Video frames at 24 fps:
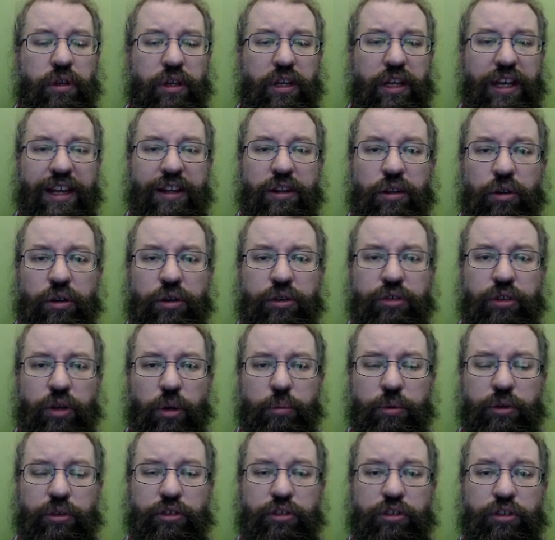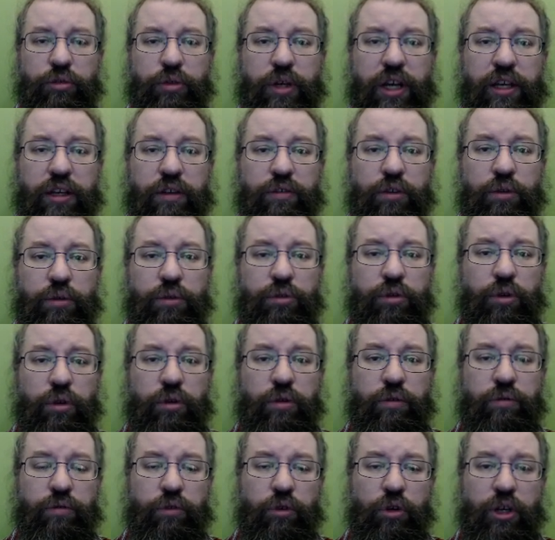it looks almost straight if you sort
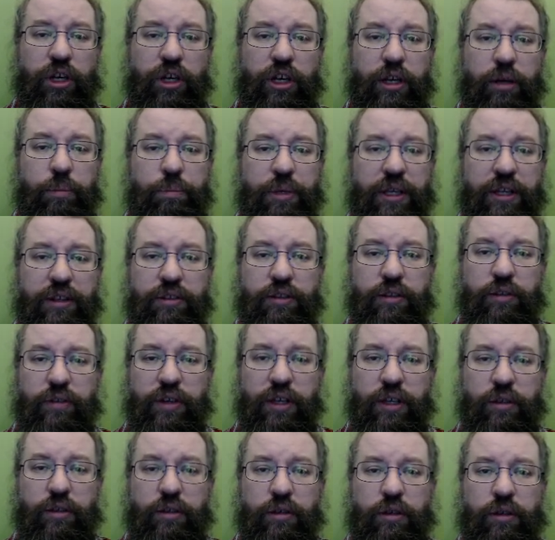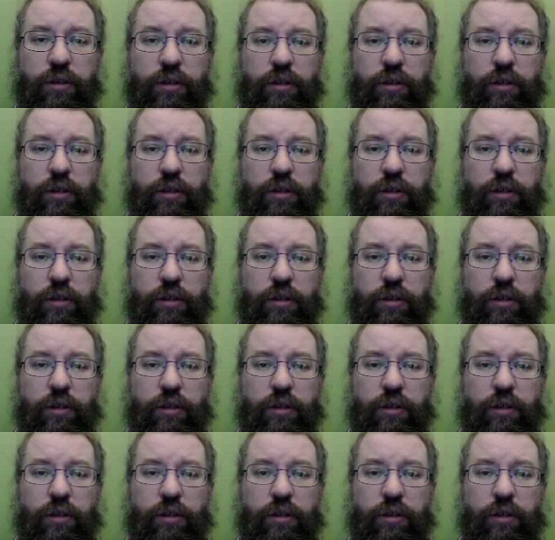of look at a piece of it.